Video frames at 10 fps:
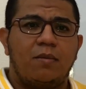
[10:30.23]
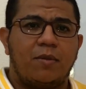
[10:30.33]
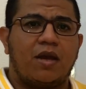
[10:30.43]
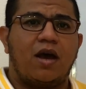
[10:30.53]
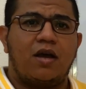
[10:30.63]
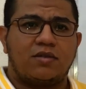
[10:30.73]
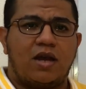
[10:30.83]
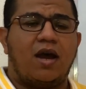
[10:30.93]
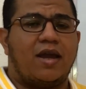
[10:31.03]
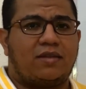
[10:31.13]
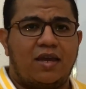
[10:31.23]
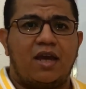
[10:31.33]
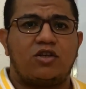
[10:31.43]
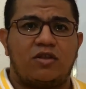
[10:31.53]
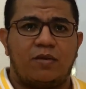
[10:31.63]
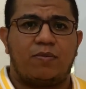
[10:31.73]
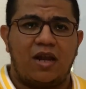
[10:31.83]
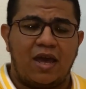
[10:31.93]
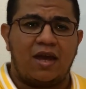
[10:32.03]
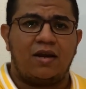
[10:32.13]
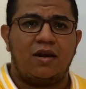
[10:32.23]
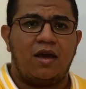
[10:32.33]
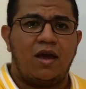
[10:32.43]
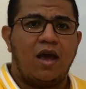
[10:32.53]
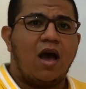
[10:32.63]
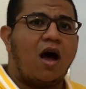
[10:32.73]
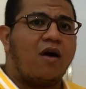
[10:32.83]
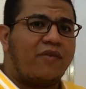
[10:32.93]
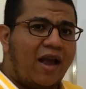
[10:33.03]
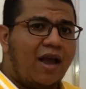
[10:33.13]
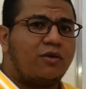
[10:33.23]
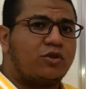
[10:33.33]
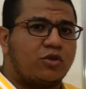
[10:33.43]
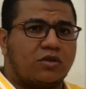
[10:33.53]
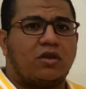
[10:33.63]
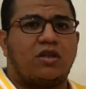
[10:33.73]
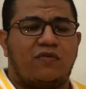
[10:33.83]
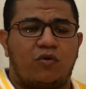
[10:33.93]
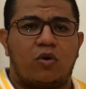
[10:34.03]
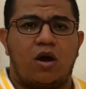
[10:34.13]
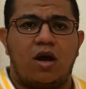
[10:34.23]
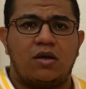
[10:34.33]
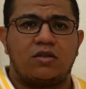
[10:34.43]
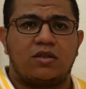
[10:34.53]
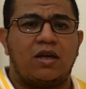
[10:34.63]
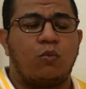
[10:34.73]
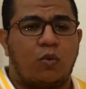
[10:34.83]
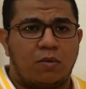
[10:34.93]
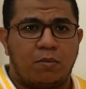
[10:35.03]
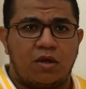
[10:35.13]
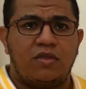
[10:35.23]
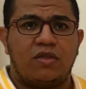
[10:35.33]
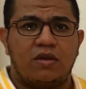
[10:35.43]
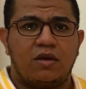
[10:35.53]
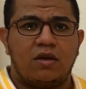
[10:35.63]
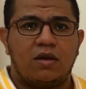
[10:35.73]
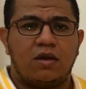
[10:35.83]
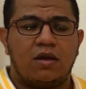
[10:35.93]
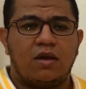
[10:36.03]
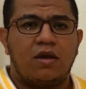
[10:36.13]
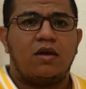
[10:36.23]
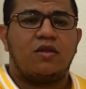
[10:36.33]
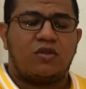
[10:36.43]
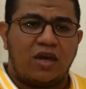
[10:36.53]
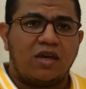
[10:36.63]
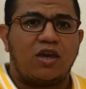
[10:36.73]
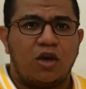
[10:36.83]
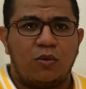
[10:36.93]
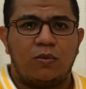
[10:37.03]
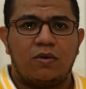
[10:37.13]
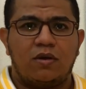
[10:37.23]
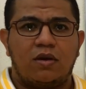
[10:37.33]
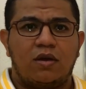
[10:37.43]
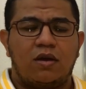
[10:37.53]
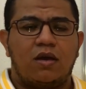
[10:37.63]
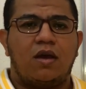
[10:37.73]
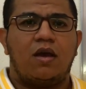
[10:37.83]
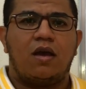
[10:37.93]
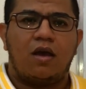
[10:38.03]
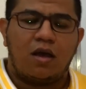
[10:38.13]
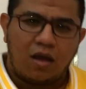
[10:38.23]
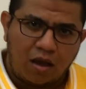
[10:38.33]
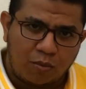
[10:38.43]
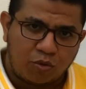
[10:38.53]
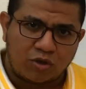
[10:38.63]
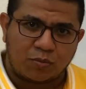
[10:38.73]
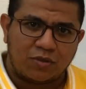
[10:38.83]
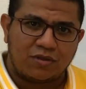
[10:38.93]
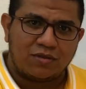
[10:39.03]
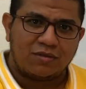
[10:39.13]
because I attached the plan of how to study for IELTS in 1 month. Thank you. I'm Rasmus.